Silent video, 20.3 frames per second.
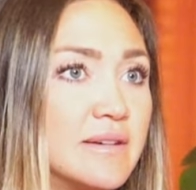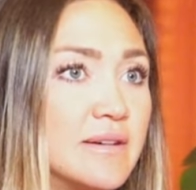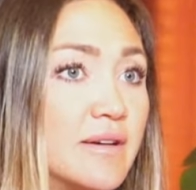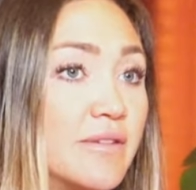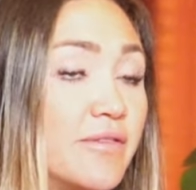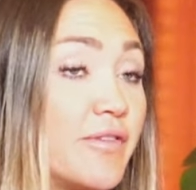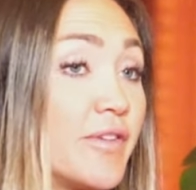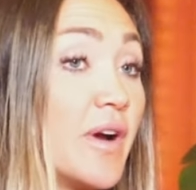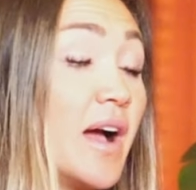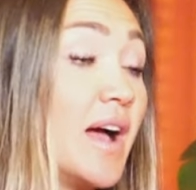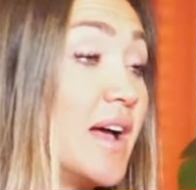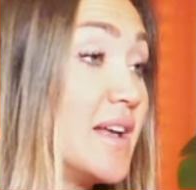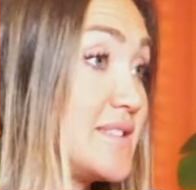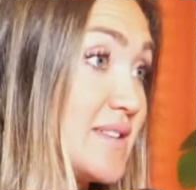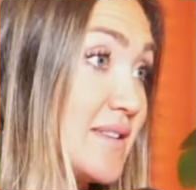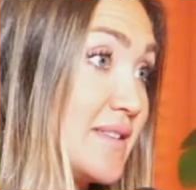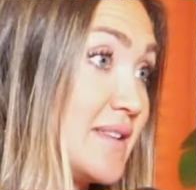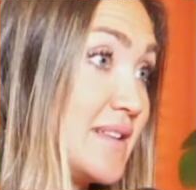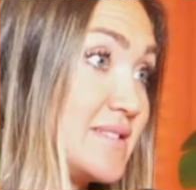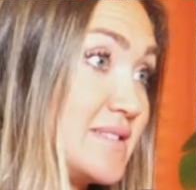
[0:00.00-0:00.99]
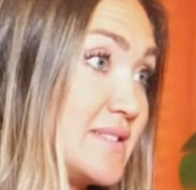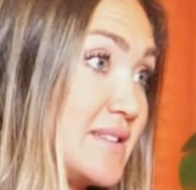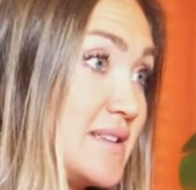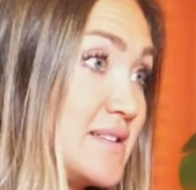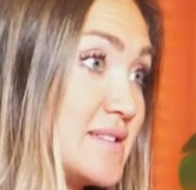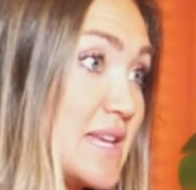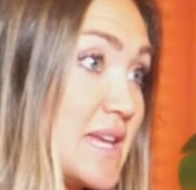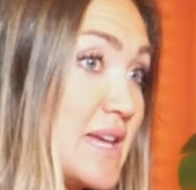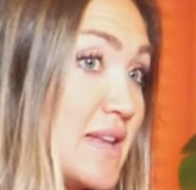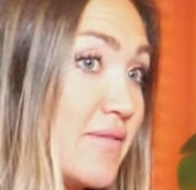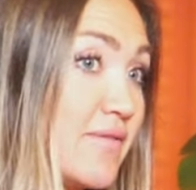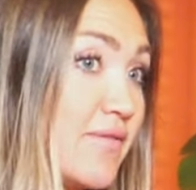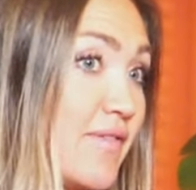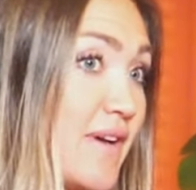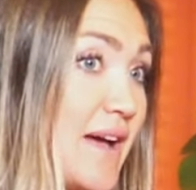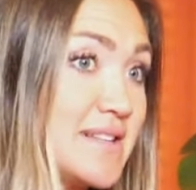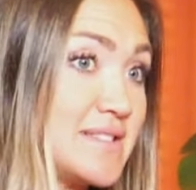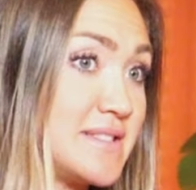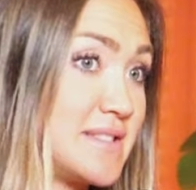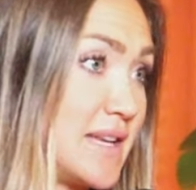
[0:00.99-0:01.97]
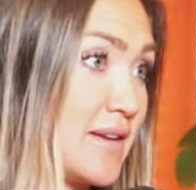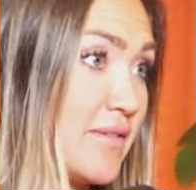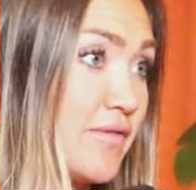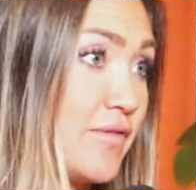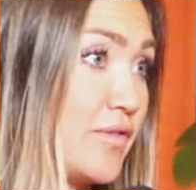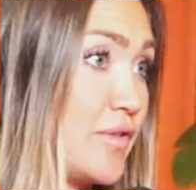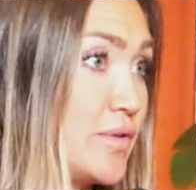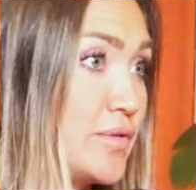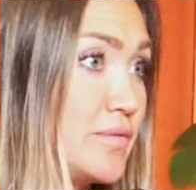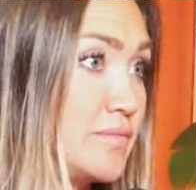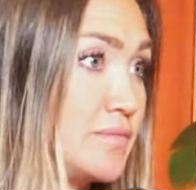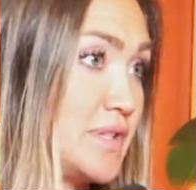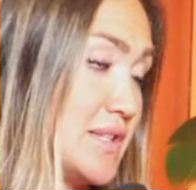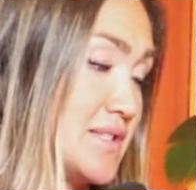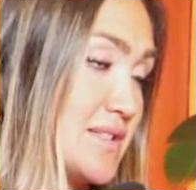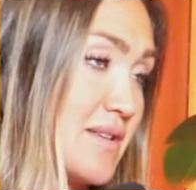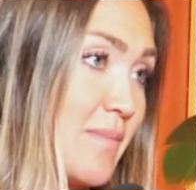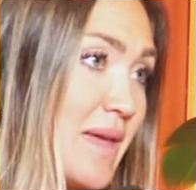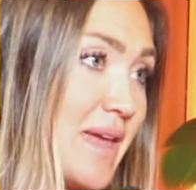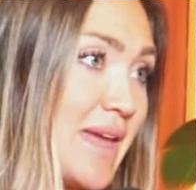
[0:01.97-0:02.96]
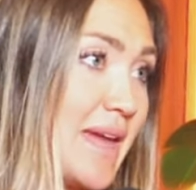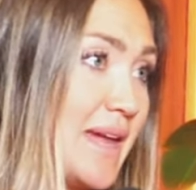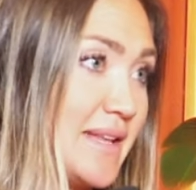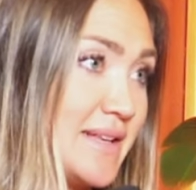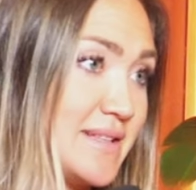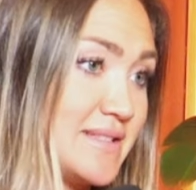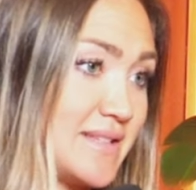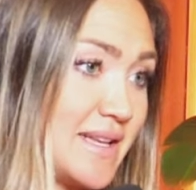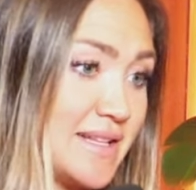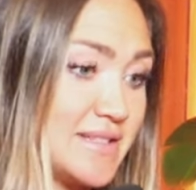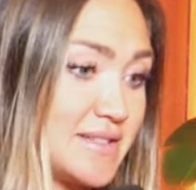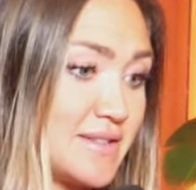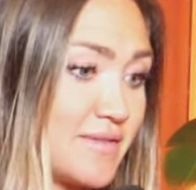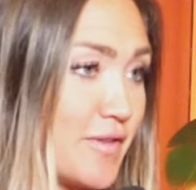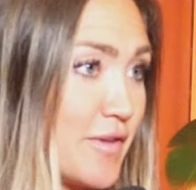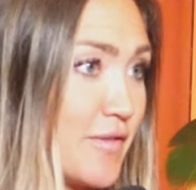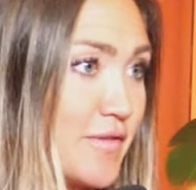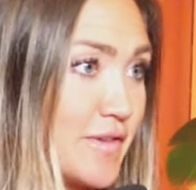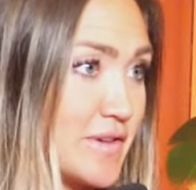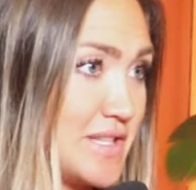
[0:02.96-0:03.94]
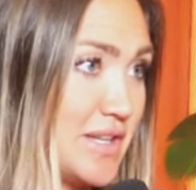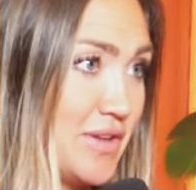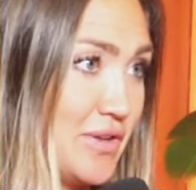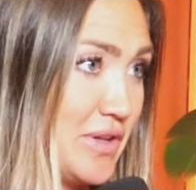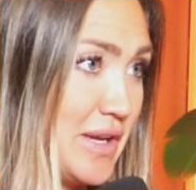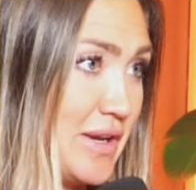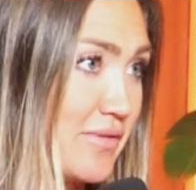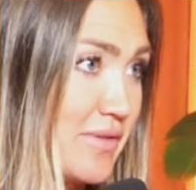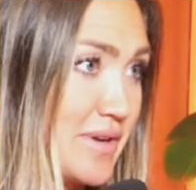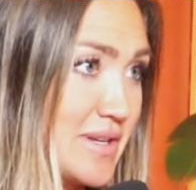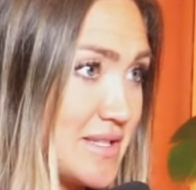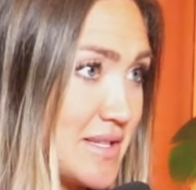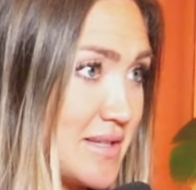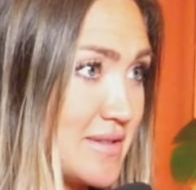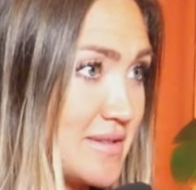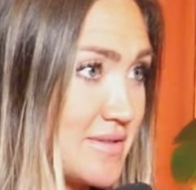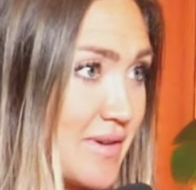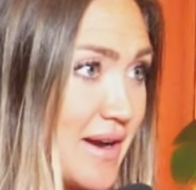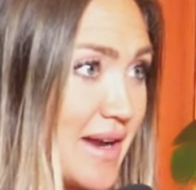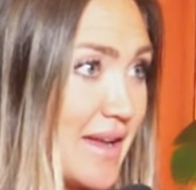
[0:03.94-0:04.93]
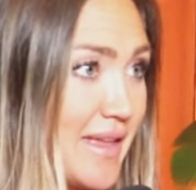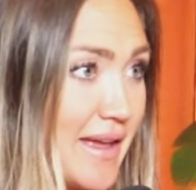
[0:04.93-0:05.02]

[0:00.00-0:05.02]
for us in this season, fasting food doesn't make any sense for fertility reasons, right?